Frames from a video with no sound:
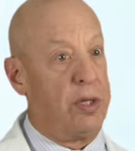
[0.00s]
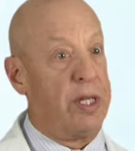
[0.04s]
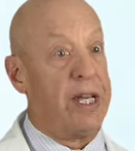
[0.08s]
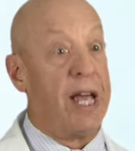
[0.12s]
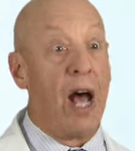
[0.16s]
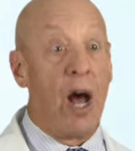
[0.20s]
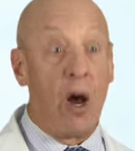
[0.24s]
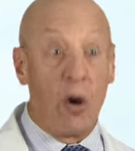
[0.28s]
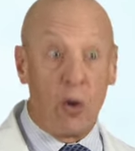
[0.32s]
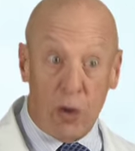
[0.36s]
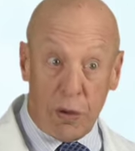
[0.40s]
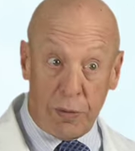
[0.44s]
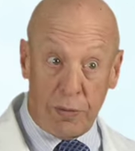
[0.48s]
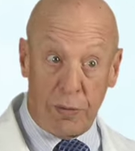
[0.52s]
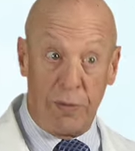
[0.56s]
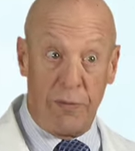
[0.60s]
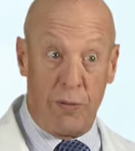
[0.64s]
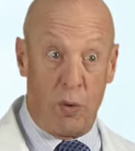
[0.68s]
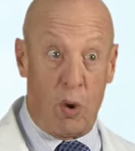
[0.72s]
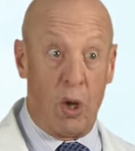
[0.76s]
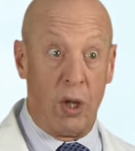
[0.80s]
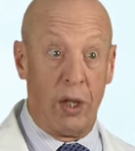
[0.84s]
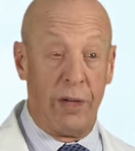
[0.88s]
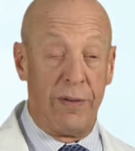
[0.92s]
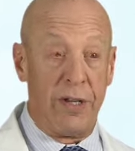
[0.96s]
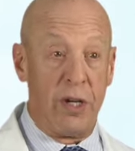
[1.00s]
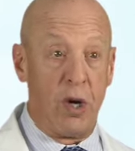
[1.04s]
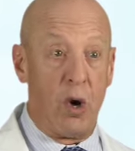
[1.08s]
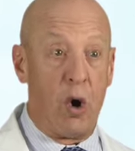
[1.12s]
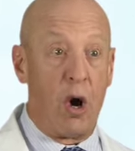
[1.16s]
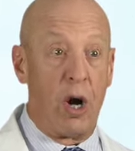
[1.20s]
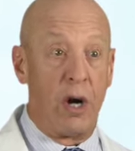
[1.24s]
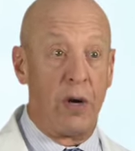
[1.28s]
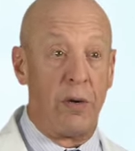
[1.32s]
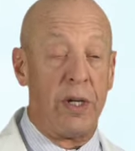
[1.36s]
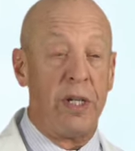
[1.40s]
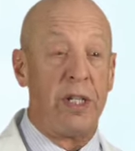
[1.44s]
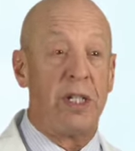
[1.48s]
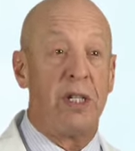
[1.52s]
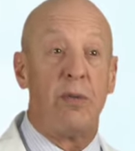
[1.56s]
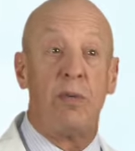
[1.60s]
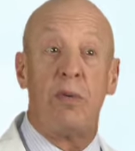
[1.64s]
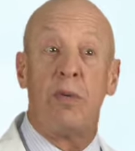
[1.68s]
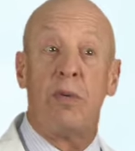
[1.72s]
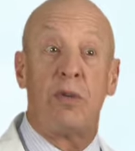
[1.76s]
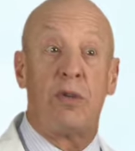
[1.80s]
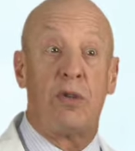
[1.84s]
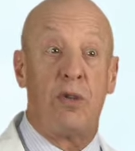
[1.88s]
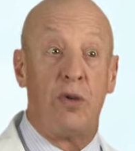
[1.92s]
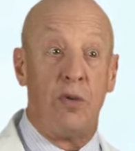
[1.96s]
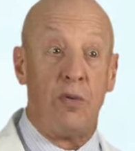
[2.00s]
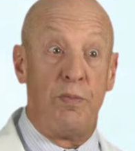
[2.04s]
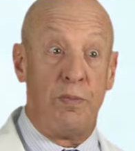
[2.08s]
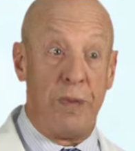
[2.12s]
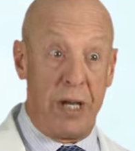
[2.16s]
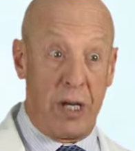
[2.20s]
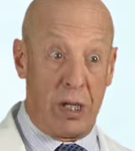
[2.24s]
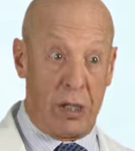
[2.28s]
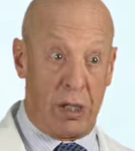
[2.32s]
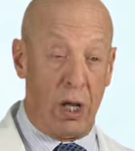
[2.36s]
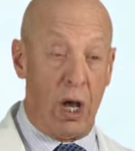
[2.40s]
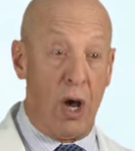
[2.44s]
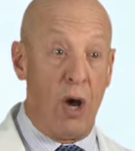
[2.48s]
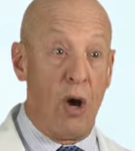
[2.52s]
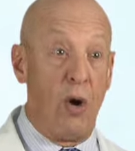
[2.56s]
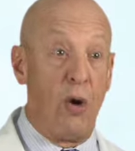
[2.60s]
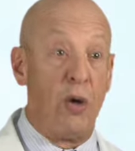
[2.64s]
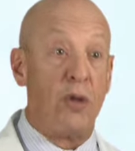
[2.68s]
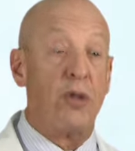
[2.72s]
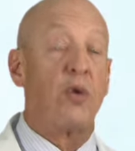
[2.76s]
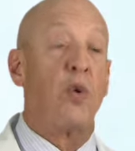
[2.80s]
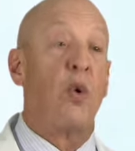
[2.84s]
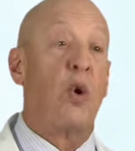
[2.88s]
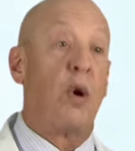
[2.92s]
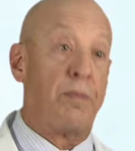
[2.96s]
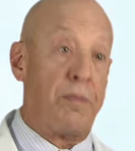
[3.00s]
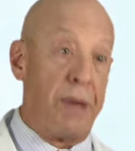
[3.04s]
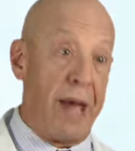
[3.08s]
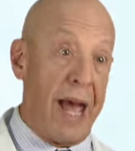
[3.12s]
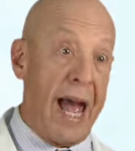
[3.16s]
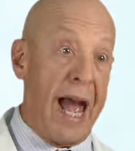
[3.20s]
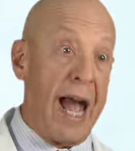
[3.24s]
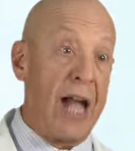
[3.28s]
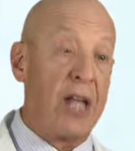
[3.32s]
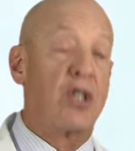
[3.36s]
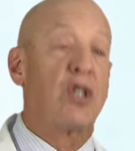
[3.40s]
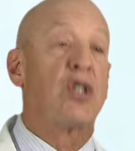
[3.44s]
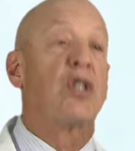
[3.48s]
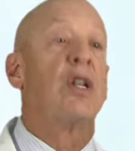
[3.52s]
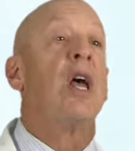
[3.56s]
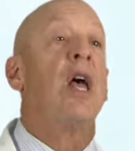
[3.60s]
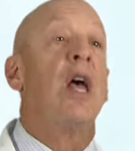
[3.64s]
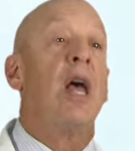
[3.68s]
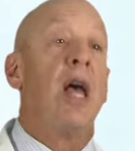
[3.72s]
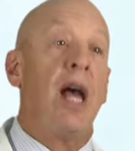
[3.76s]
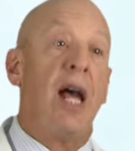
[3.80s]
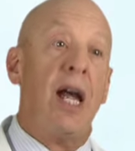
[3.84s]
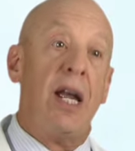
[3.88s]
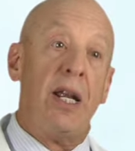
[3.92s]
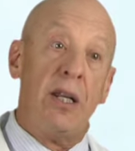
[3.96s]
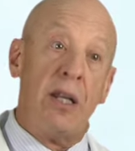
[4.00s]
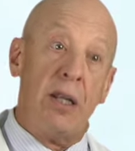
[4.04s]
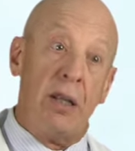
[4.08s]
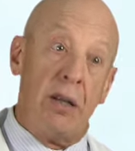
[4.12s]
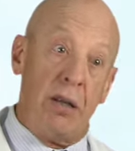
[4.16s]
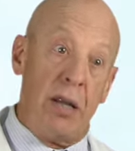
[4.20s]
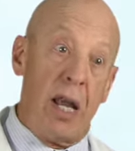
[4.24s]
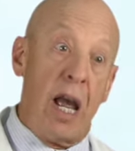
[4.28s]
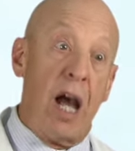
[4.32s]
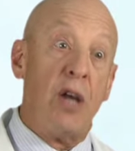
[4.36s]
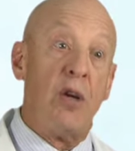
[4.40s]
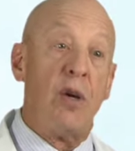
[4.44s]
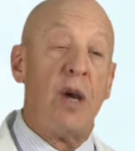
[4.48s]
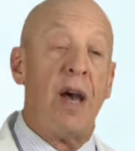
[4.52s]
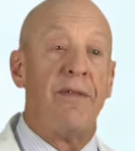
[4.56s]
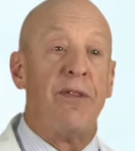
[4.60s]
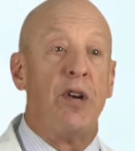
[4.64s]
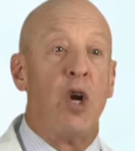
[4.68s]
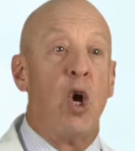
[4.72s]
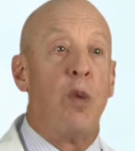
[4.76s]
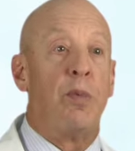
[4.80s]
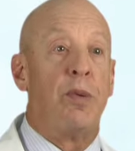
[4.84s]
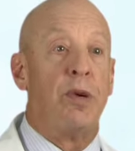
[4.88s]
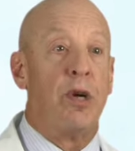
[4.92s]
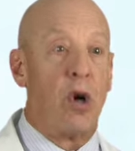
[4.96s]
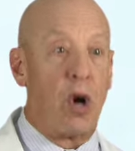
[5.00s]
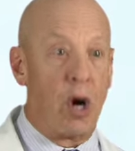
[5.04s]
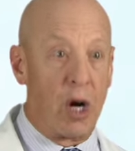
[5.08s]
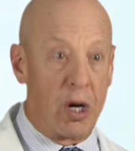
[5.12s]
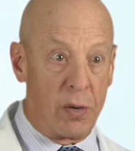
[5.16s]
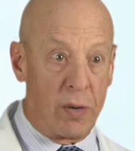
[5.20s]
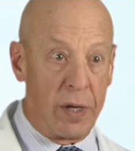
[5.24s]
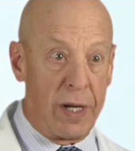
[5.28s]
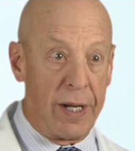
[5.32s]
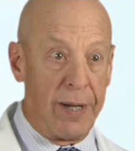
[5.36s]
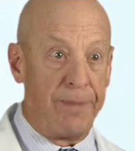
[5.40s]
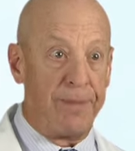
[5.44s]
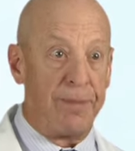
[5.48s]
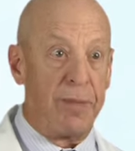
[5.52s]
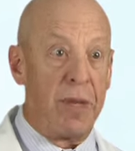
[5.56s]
the outer wall of the artery to be closed or patched, and now you have an open artery.